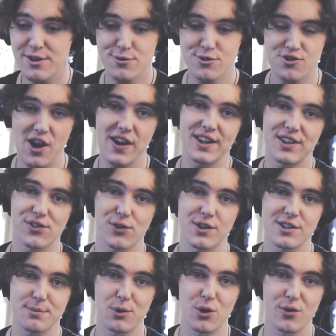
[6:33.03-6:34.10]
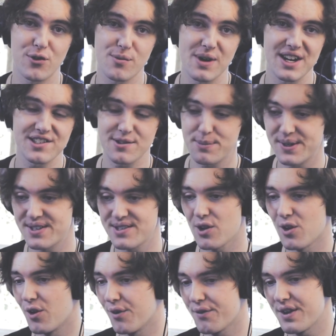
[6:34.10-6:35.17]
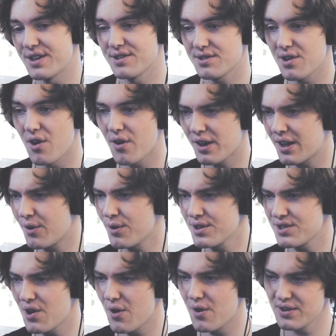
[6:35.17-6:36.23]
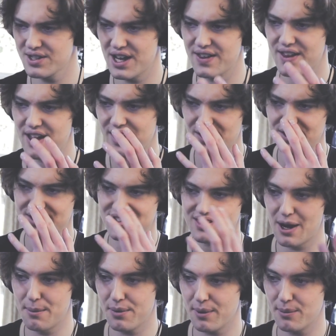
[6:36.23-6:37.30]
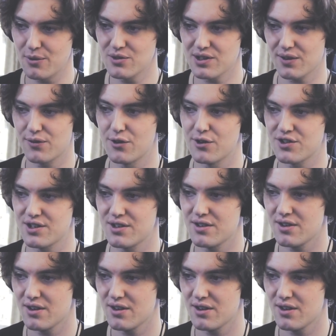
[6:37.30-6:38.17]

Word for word: you, Stray Kids, for this beautiful masterpiece of a song. And also, it looks like they got a slump music version.